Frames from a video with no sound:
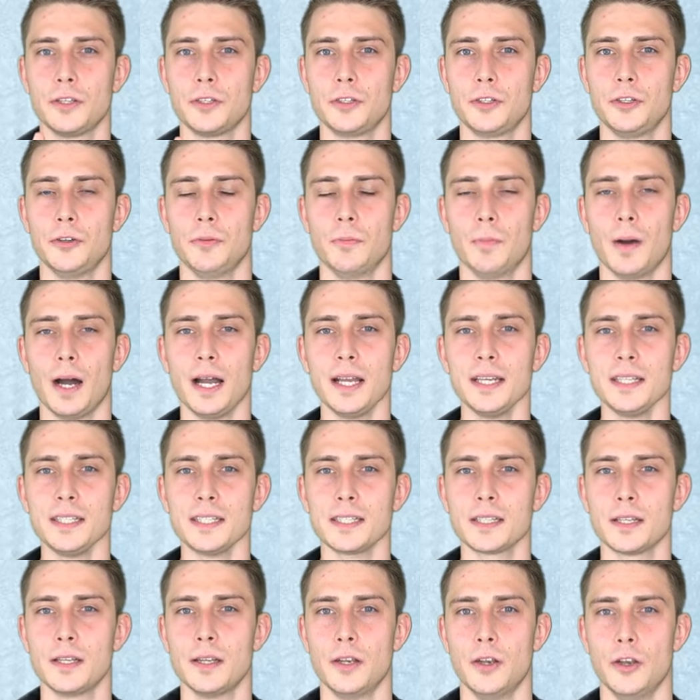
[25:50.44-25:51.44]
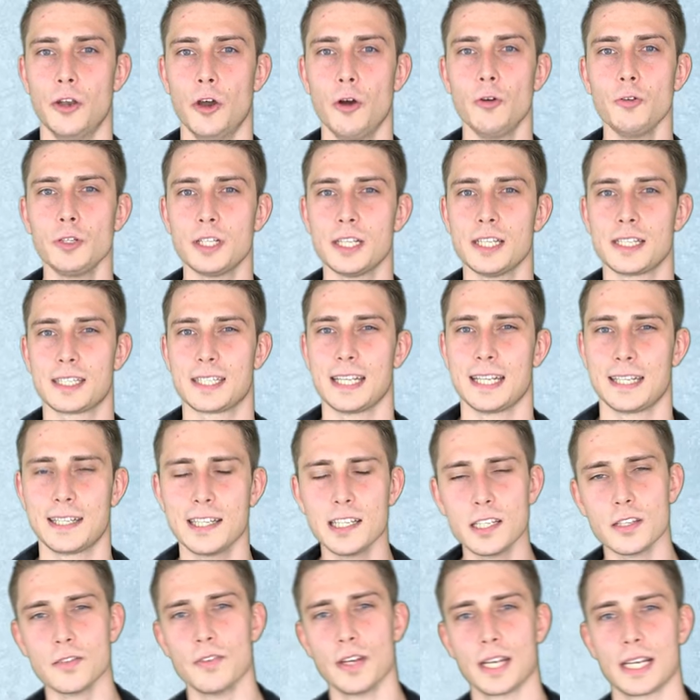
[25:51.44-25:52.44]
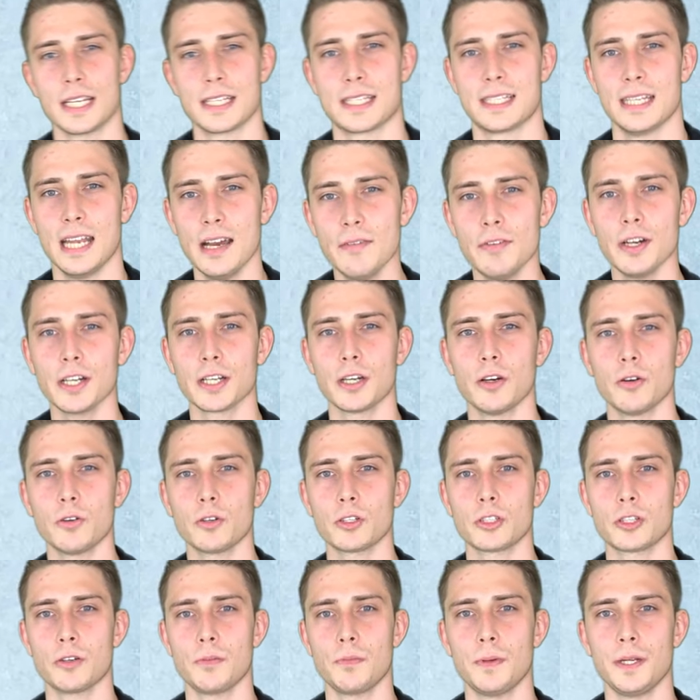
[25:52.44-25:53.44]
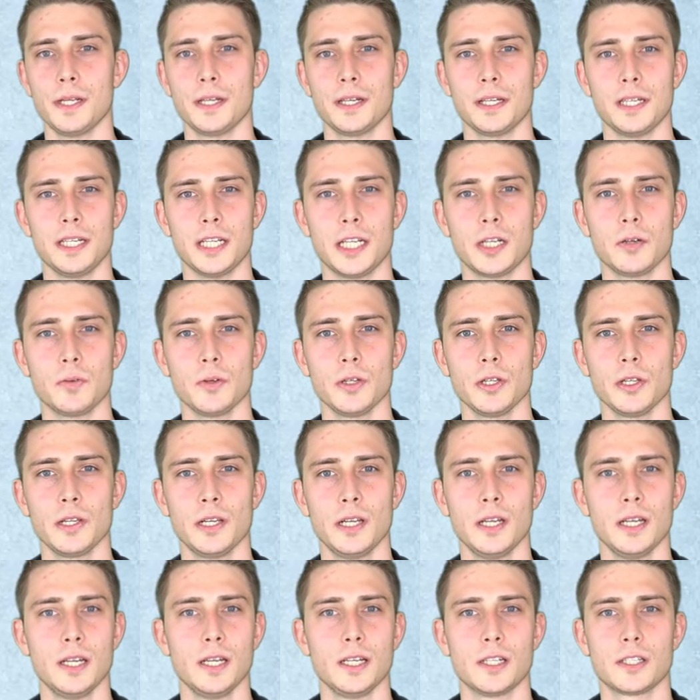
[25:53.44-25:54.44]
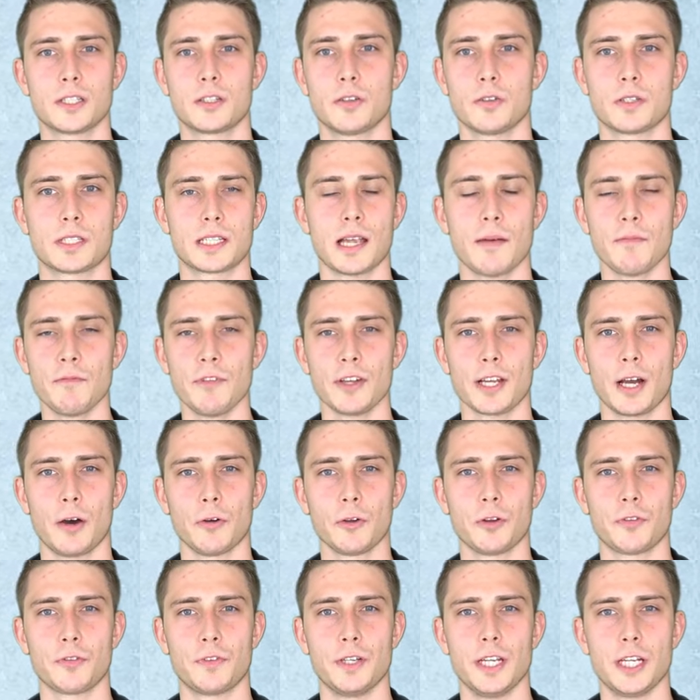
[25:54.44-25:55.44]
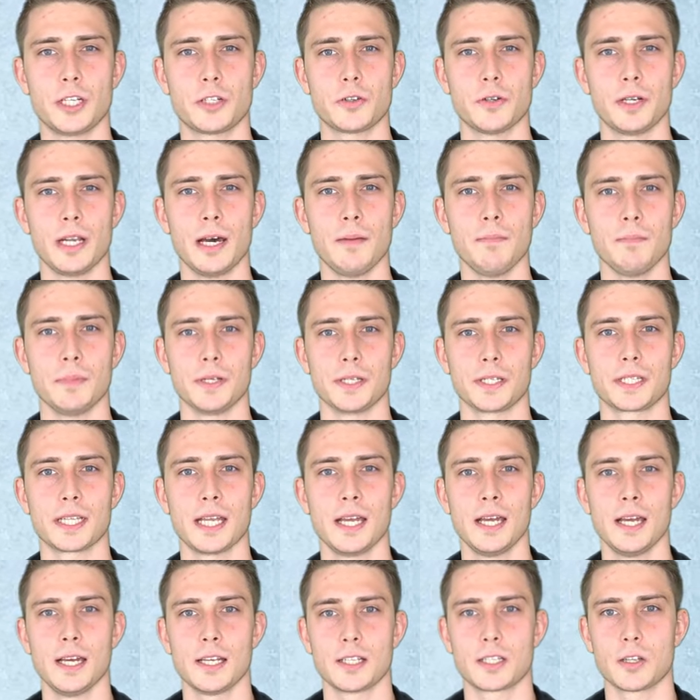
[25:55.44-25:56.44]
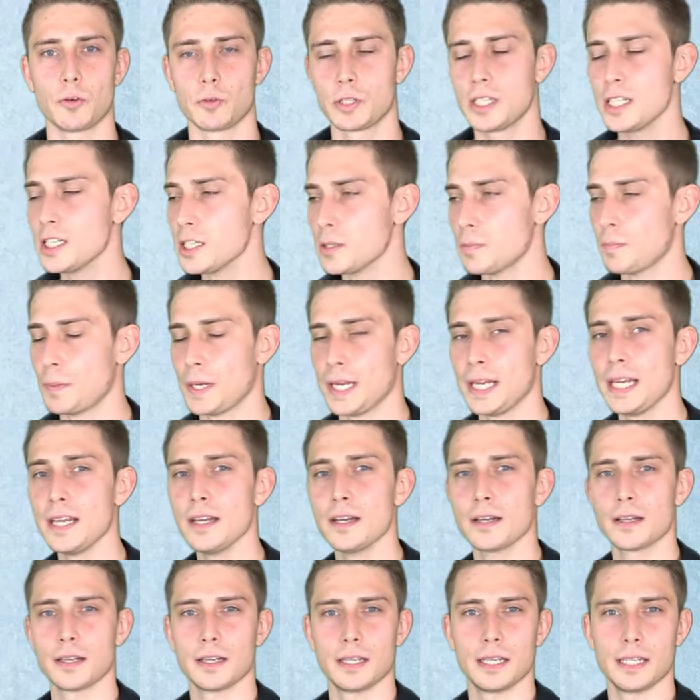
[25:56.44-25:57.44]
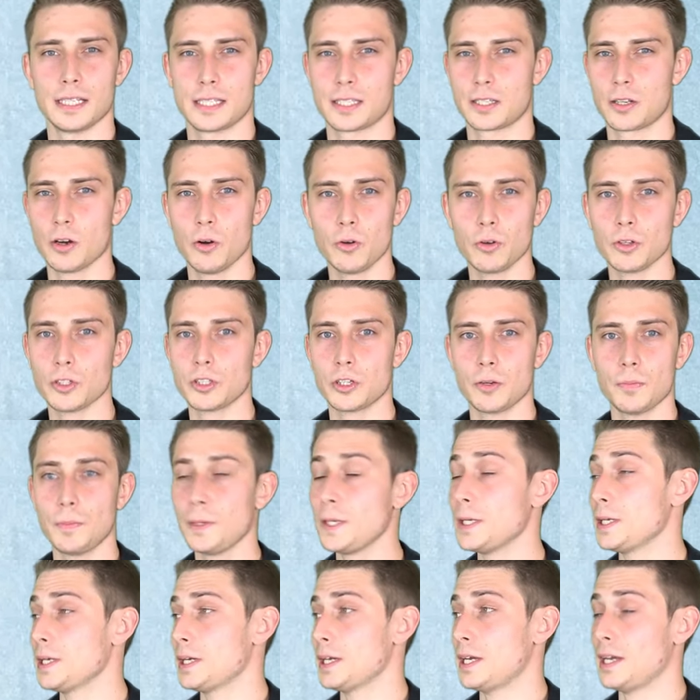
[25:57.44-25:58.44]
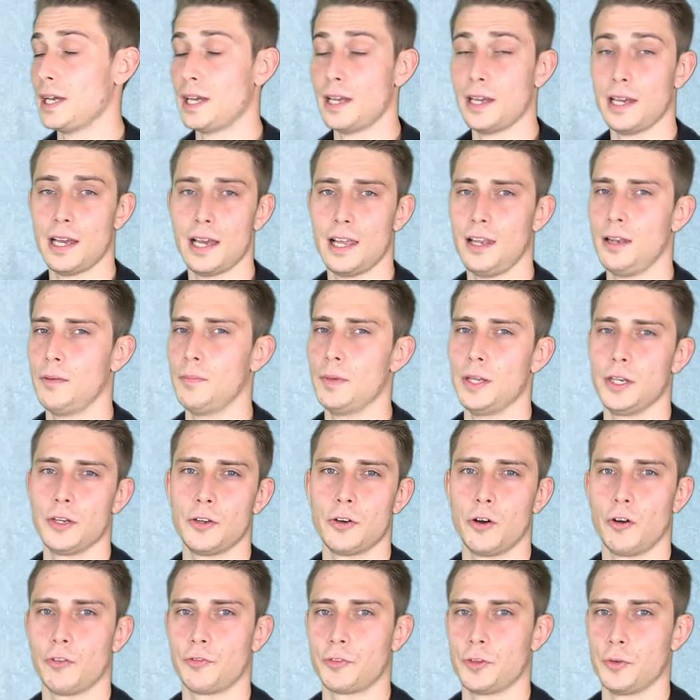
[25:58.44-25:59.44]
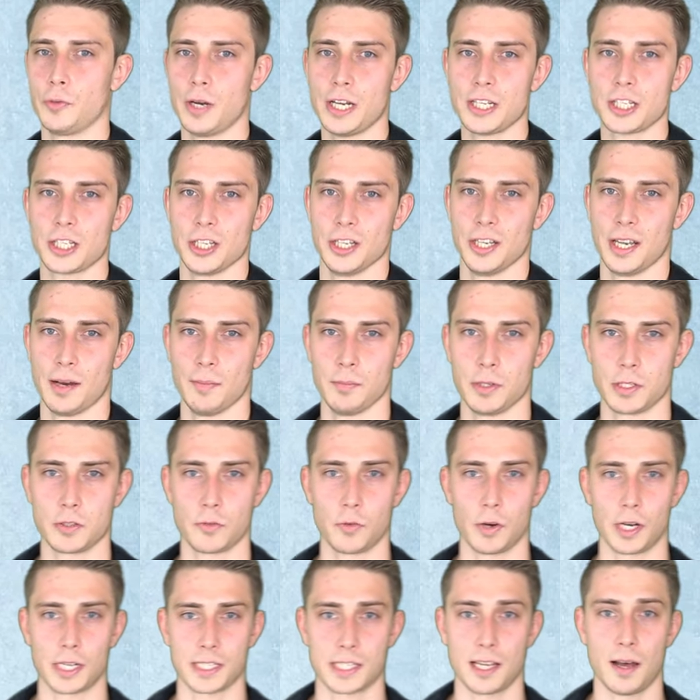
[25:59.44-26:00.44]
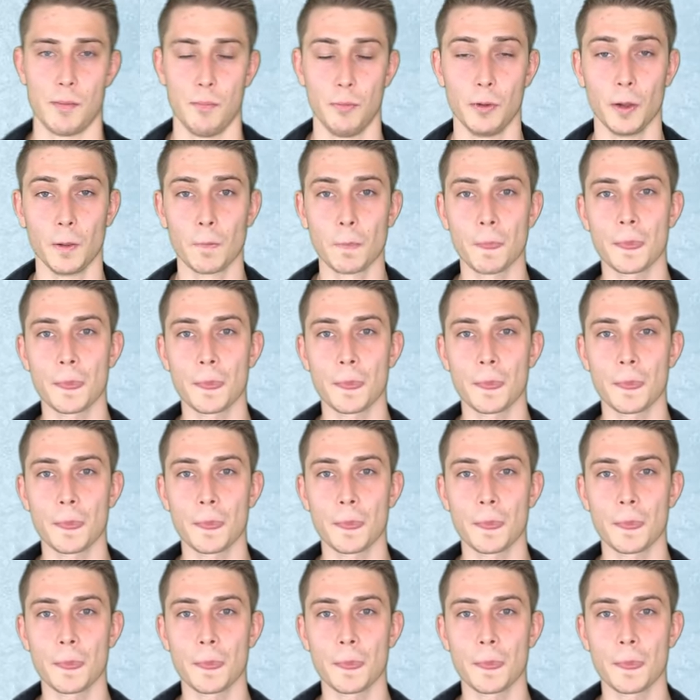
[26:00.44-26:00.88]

you might notice that this thing is never going to be equal to something out of natural numbers. So this p is going to be an element of the rational numbers, for example.